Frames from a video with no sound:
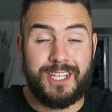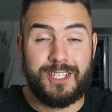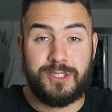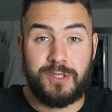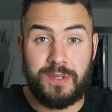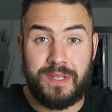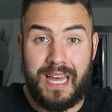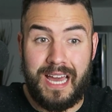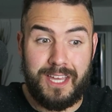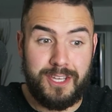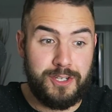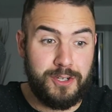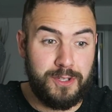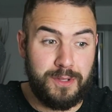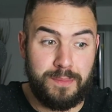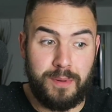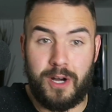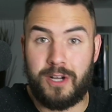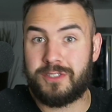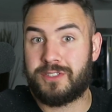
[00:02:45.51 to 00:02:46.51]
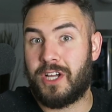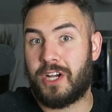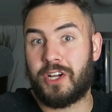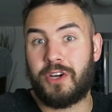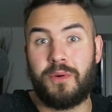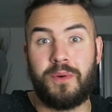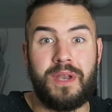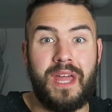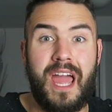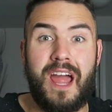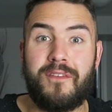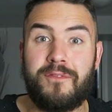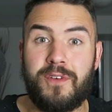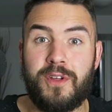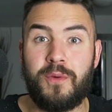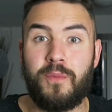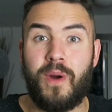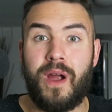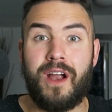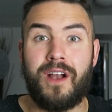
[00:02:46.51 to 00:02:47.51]
so that, the ball's not going
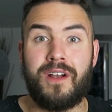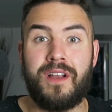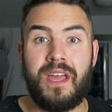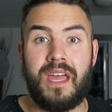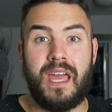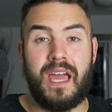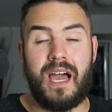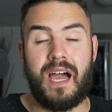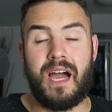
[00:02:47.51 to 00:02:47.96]
everywhere,